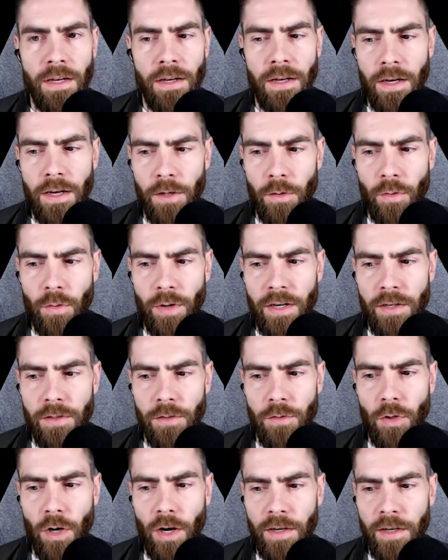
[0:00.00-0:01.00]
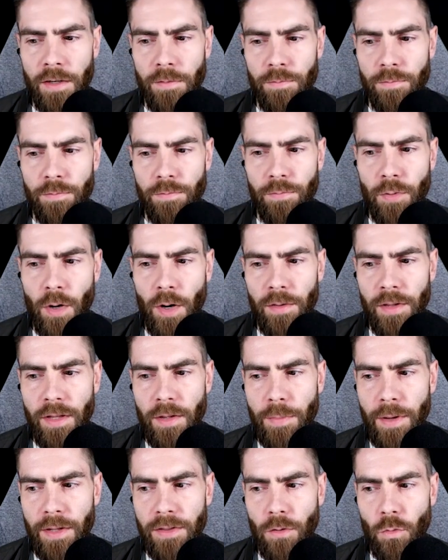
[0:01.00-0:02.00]
I agree. And you're talking probably
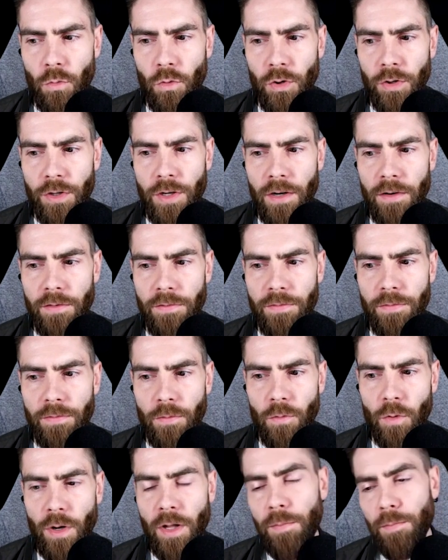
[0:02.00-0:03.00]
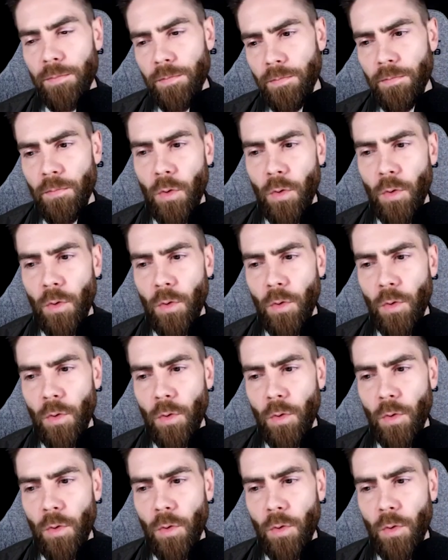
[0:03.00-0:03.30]
about the work of well